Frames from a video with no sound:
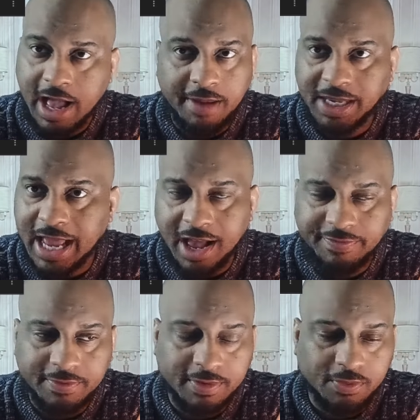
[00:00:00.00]
I mean,
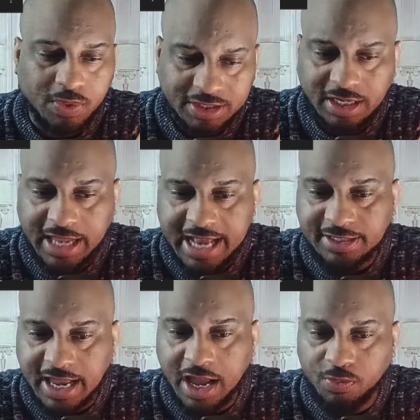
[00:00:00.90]
when's the
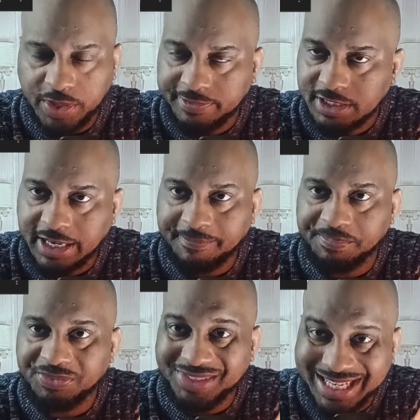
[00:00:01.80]
last time we've
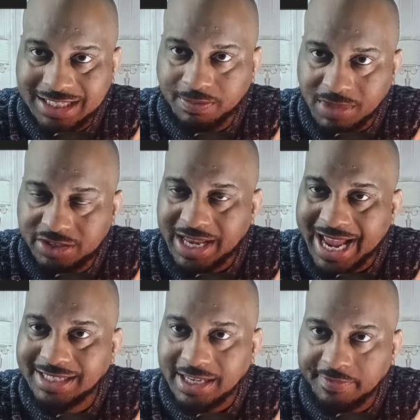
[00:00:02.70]
seen this much
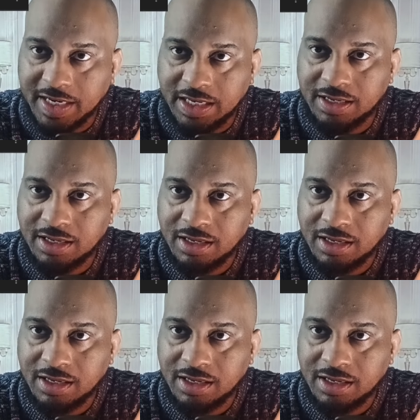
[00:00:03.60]
activity